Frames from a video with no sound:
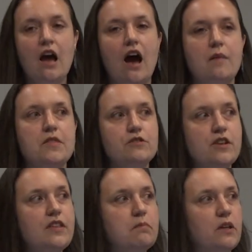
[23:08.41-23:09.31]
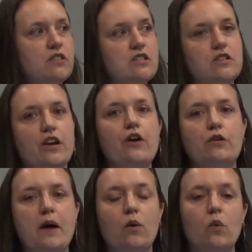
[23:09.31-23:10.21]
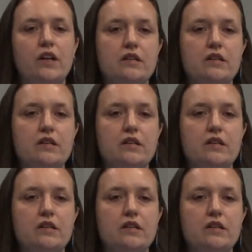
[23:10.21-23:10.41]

Um, there's nothing built into the code about what